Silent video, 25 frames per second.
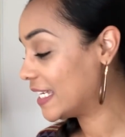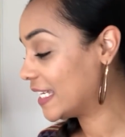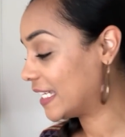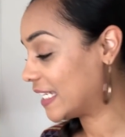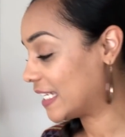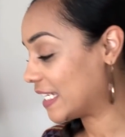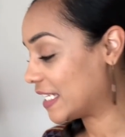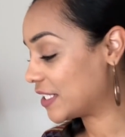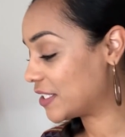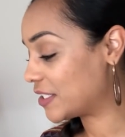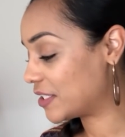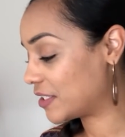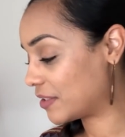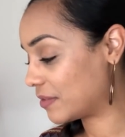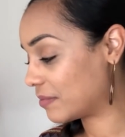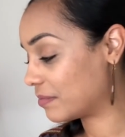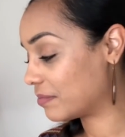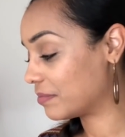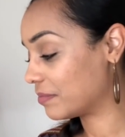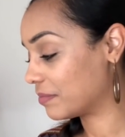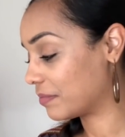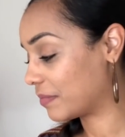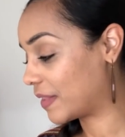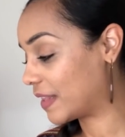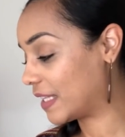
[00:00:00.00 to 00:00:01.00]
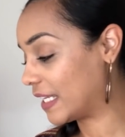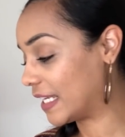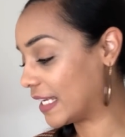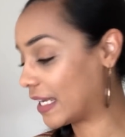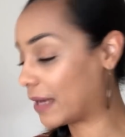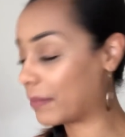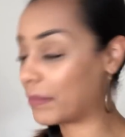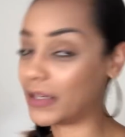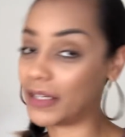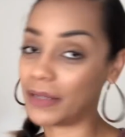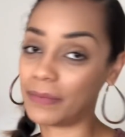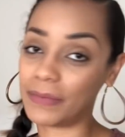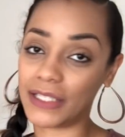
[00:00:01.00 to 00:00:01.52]
Each thing
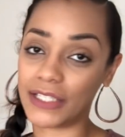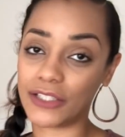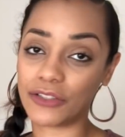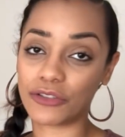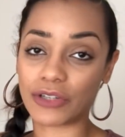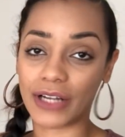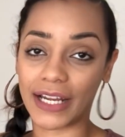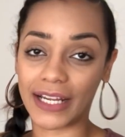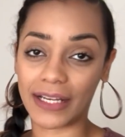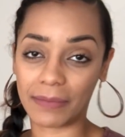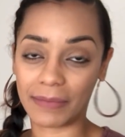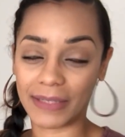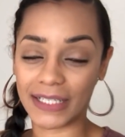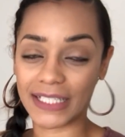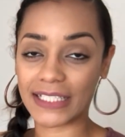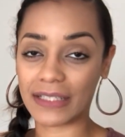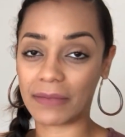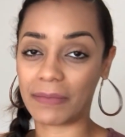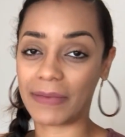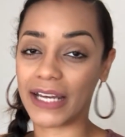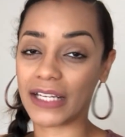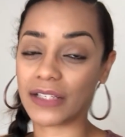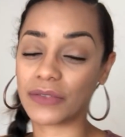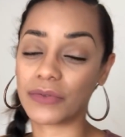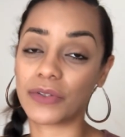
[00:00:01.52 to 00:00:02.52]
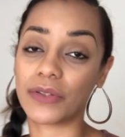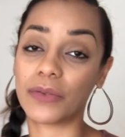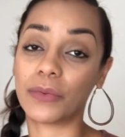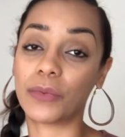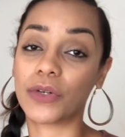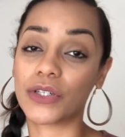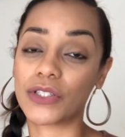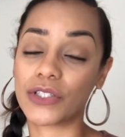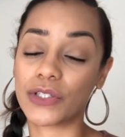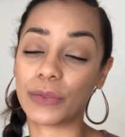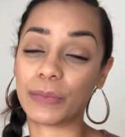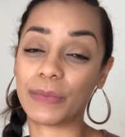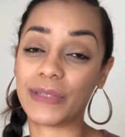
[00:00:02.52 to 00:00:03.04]
I'm gonna be trying to mix and match with
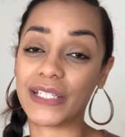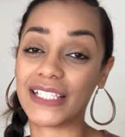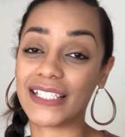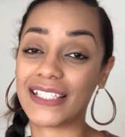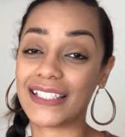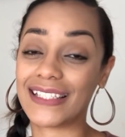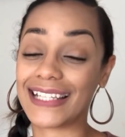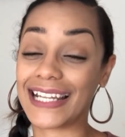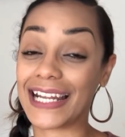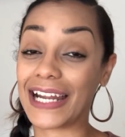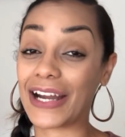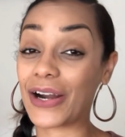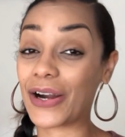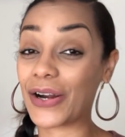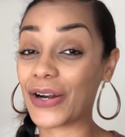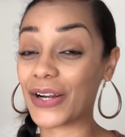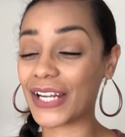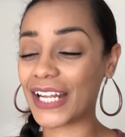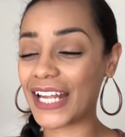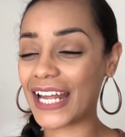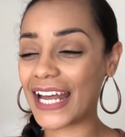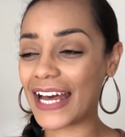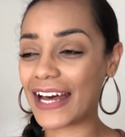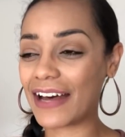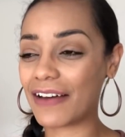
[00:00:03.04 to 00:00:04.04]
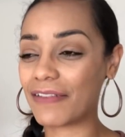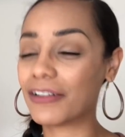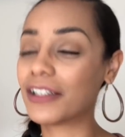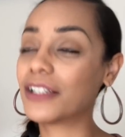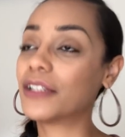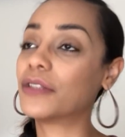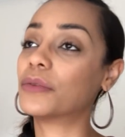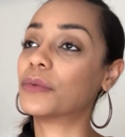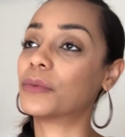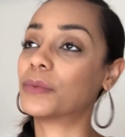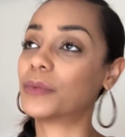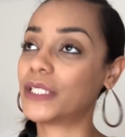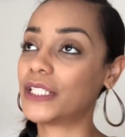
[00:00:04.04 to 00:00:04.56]
wardrobe pieces that I already have,
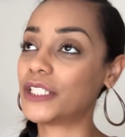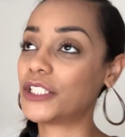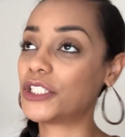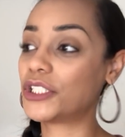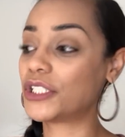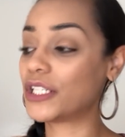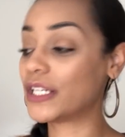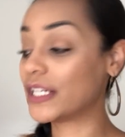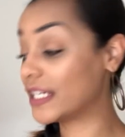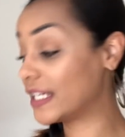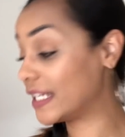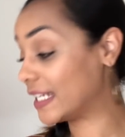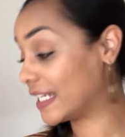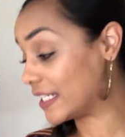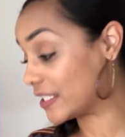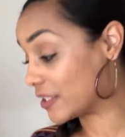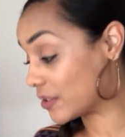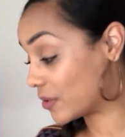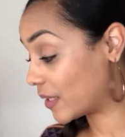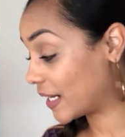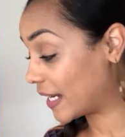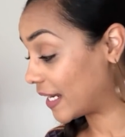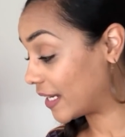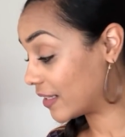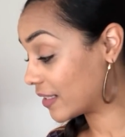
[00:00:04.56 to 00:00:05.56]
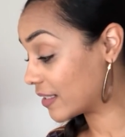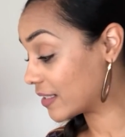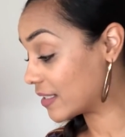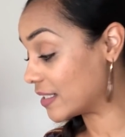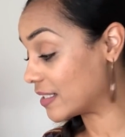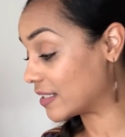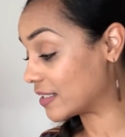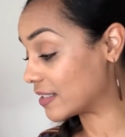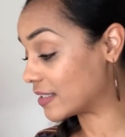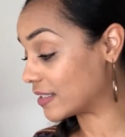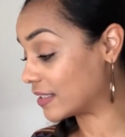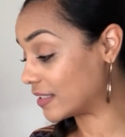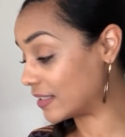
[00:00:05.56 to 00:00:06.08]
which is great
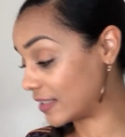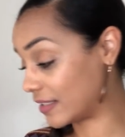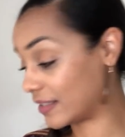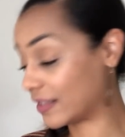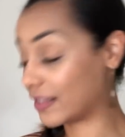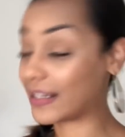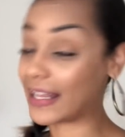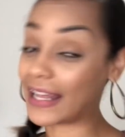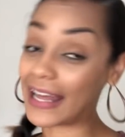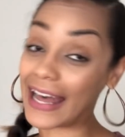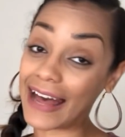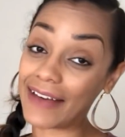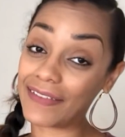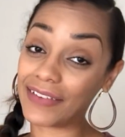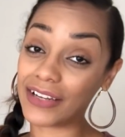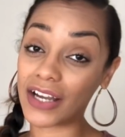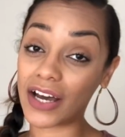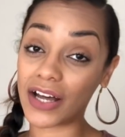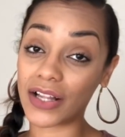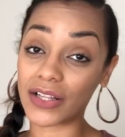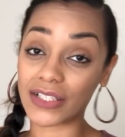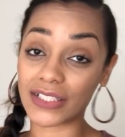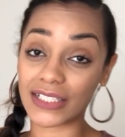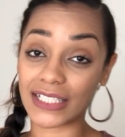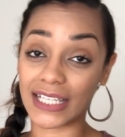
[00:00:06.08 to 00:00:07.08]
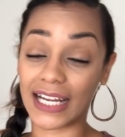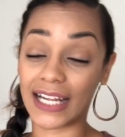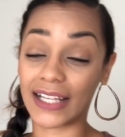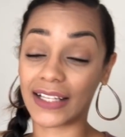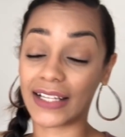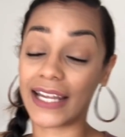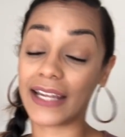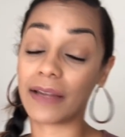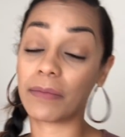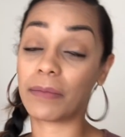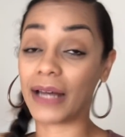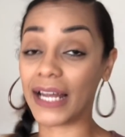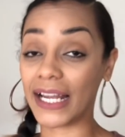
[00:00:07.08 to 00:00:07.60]
because having colors that I
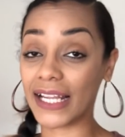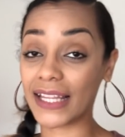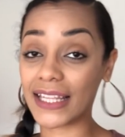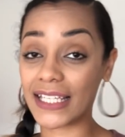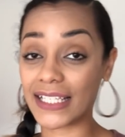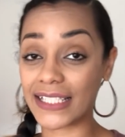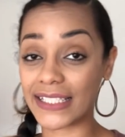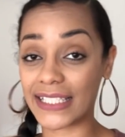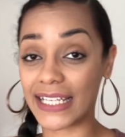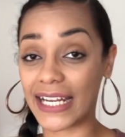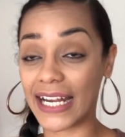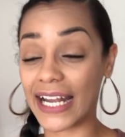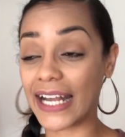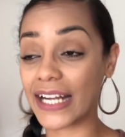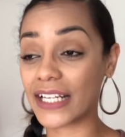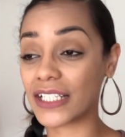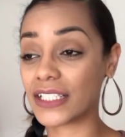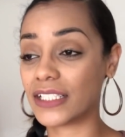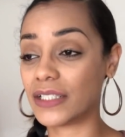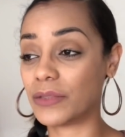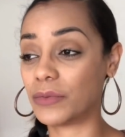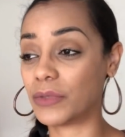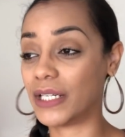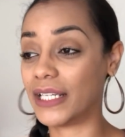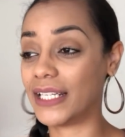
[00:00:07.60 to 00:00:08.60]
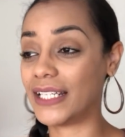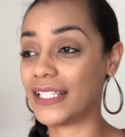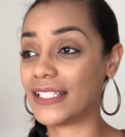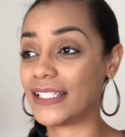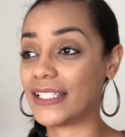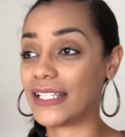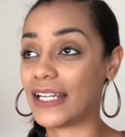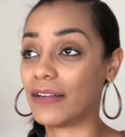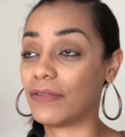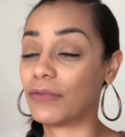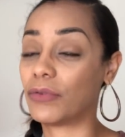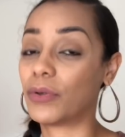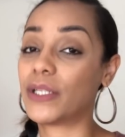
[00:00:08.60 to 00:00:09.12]
like, buying things that I actually want
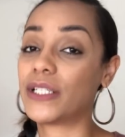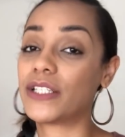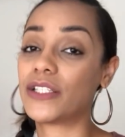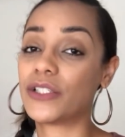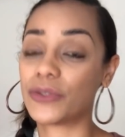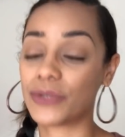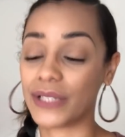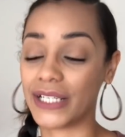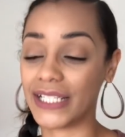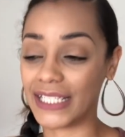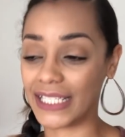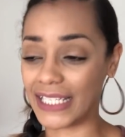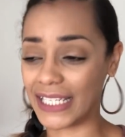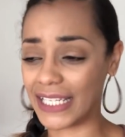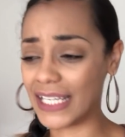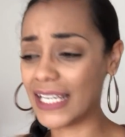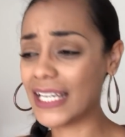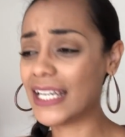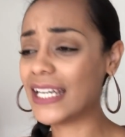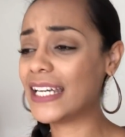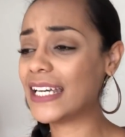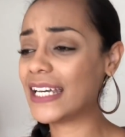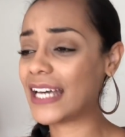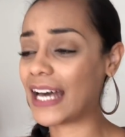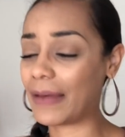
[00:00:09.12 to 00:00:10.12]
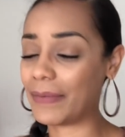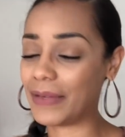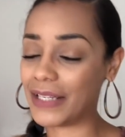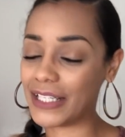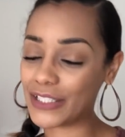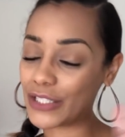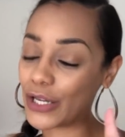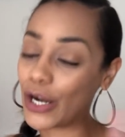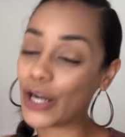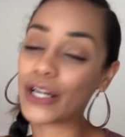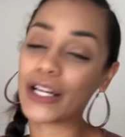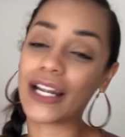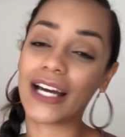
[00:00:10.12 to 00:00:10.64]
instead of what's trendy. I mean,
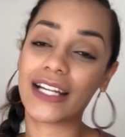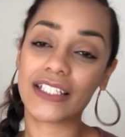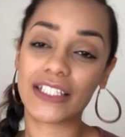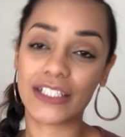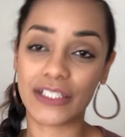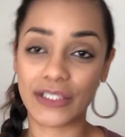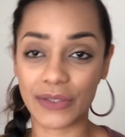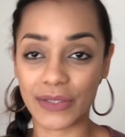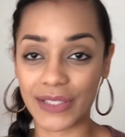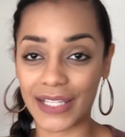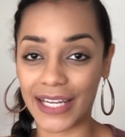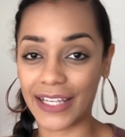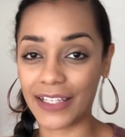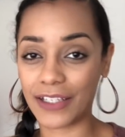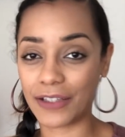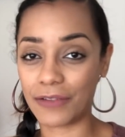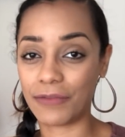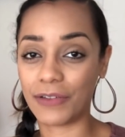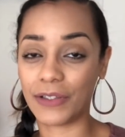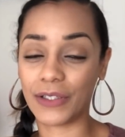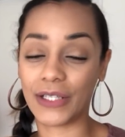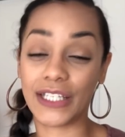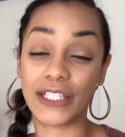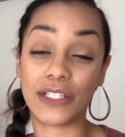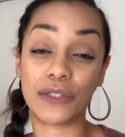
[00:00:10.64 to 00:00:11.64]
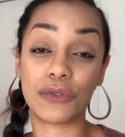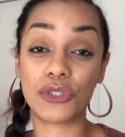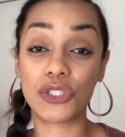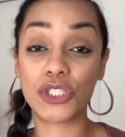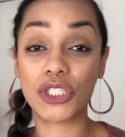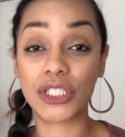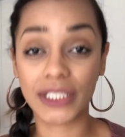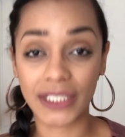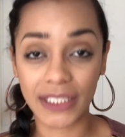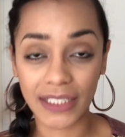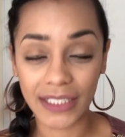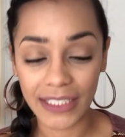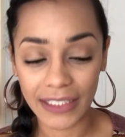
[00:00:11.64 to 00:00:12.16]
it's hard not to do that. You feel like you
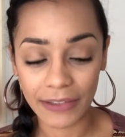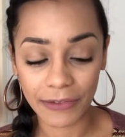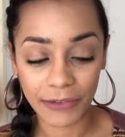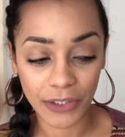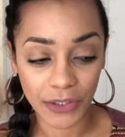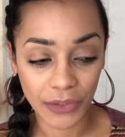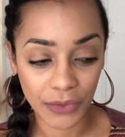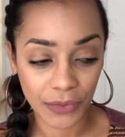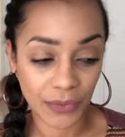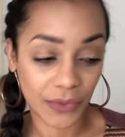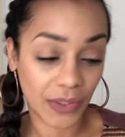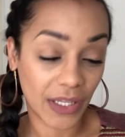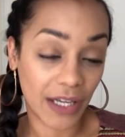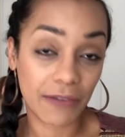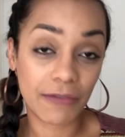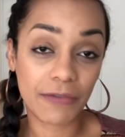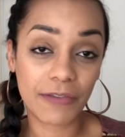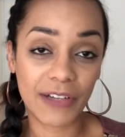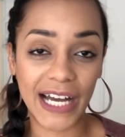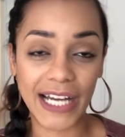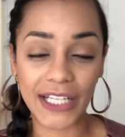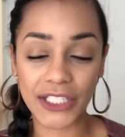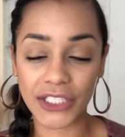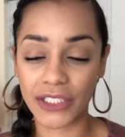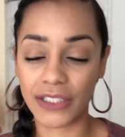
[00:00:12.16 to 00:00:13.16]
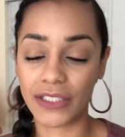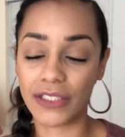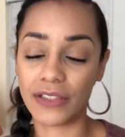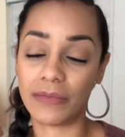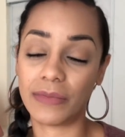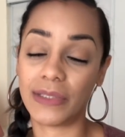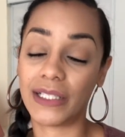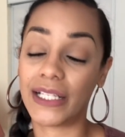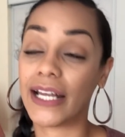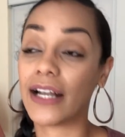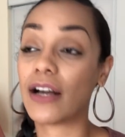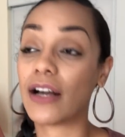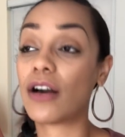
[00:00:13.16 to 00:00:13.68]
should if you love fashion. You'd
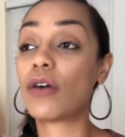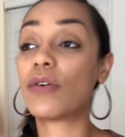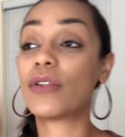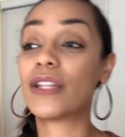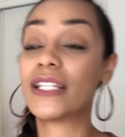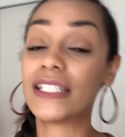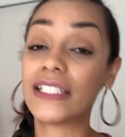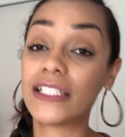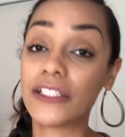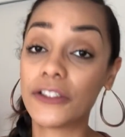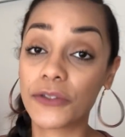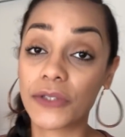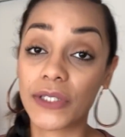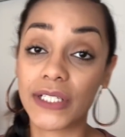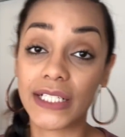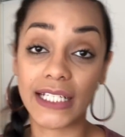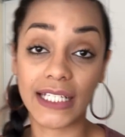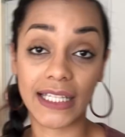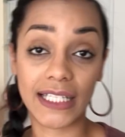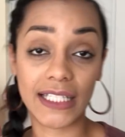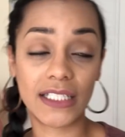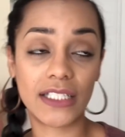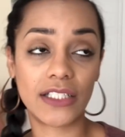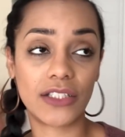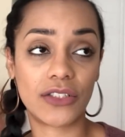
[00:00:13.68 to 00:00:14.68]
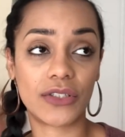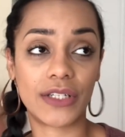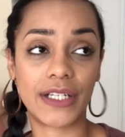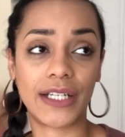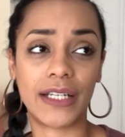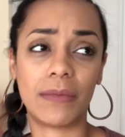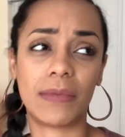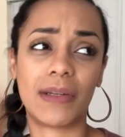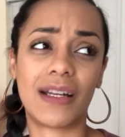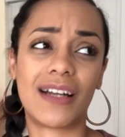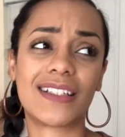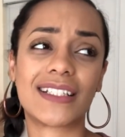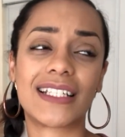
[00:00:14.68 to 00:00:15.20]
be like, oh, this is trending, this is trending.
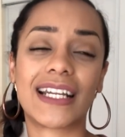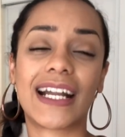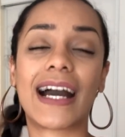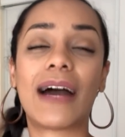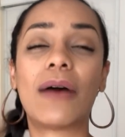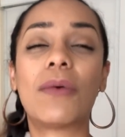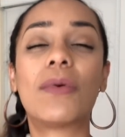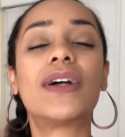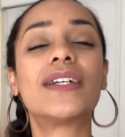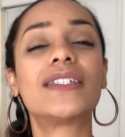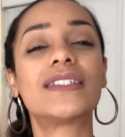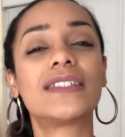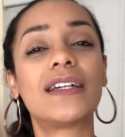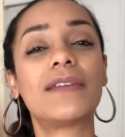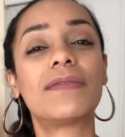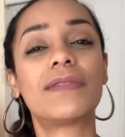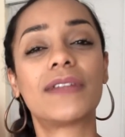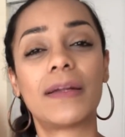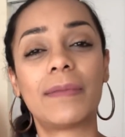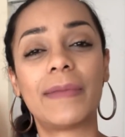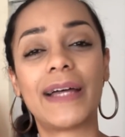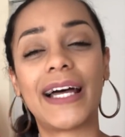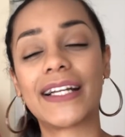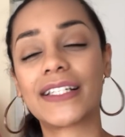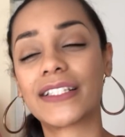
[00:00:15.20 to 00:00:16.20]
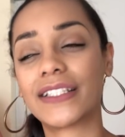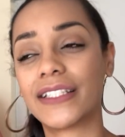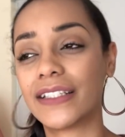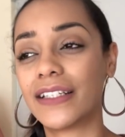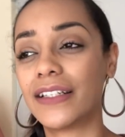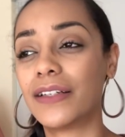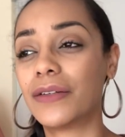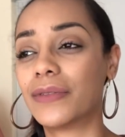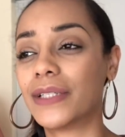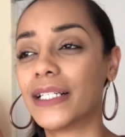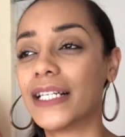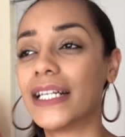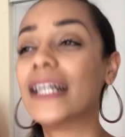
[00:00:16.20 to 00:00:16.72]
But I was like, I want stuff that I'm actually
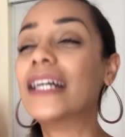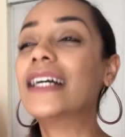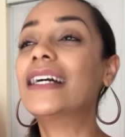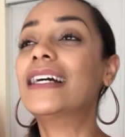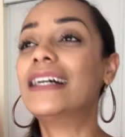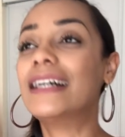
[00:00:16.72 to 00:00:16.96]
gonna wear.